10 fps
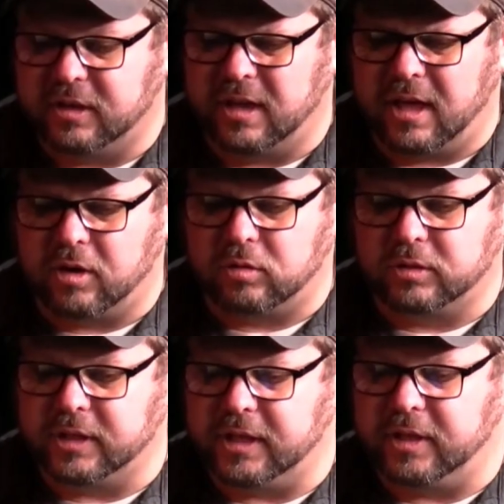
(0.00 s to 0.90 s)
not
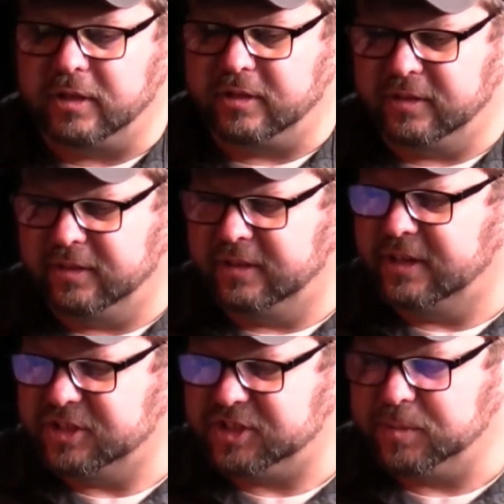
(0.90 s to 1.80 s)
only did
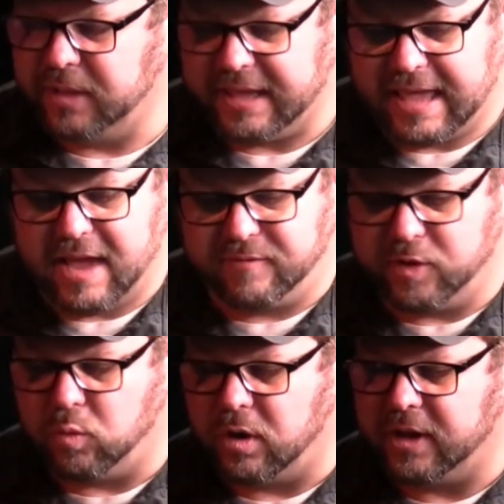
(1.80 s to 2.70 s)
it seem like
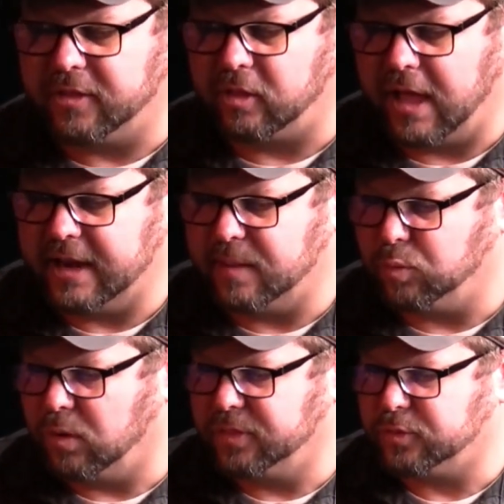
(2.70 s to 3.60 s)
everyone in the lineup
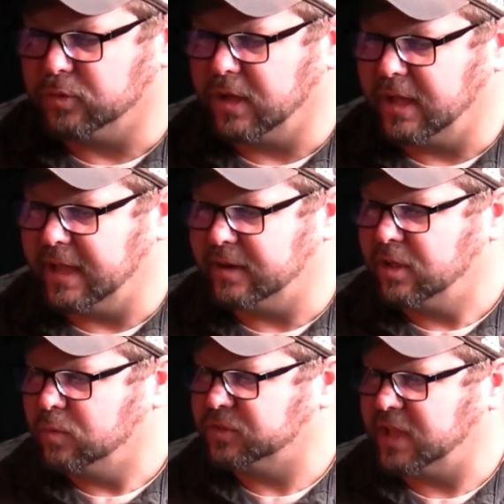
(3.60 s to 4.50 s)
1 through 9
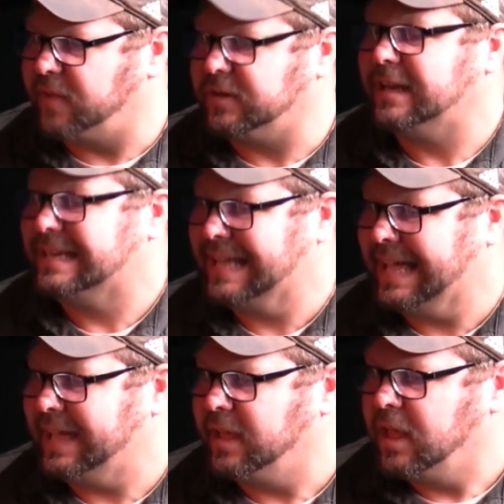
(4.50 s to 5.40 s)
was having a
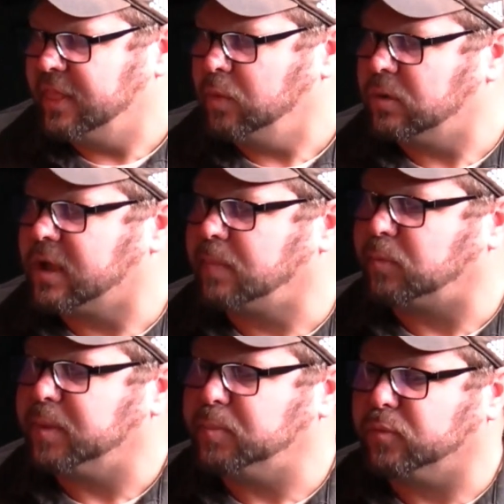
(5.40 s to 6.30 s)
day, there were a couple
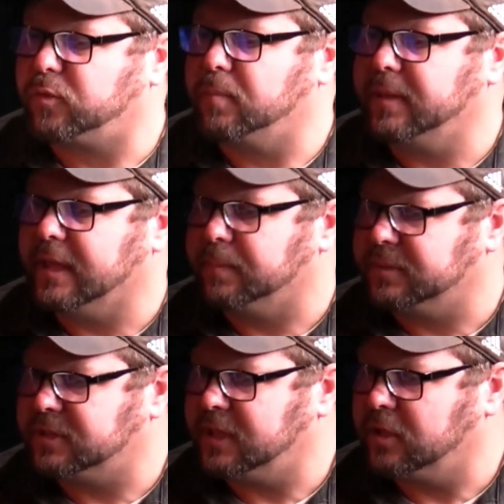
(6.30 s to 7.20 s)
people for me in
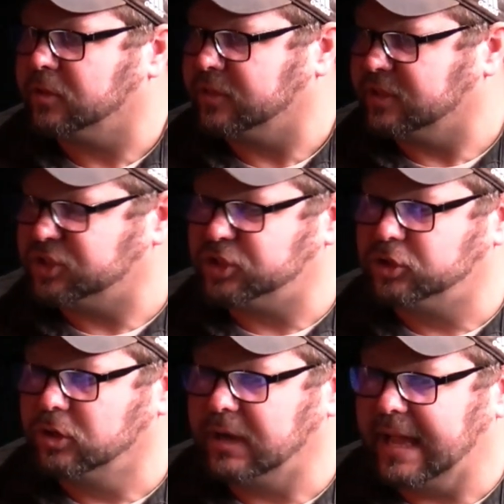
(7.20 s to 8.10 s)
particular that
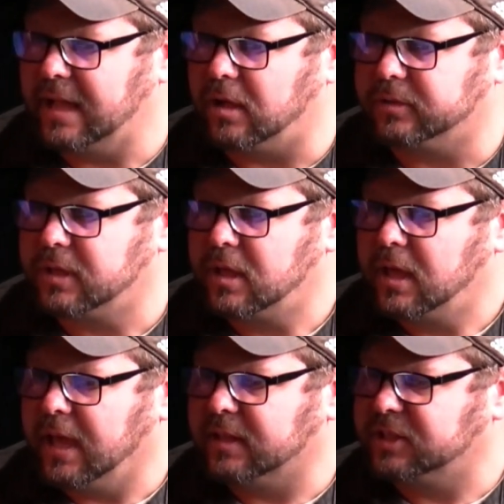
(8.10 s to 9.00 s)
stood out.
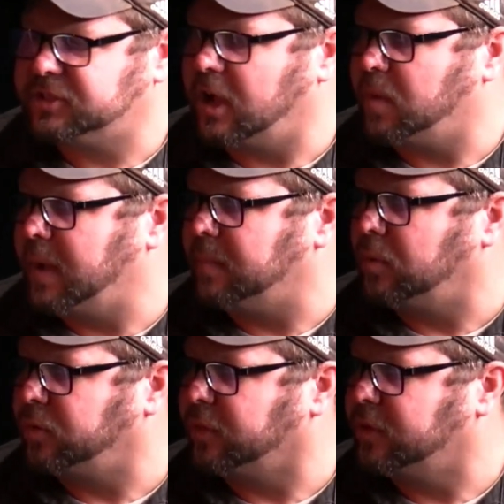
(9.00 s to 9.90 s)
And let's talk about
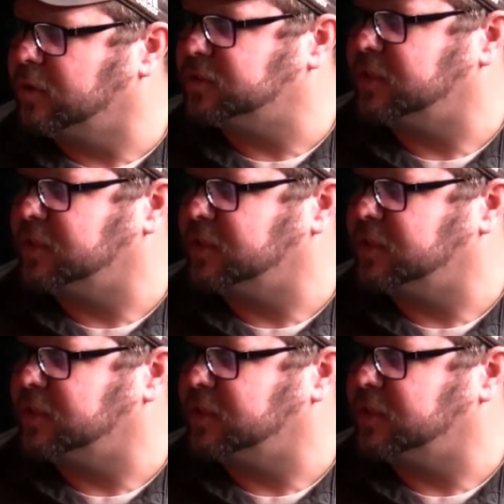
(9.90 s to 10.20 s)
both of those, and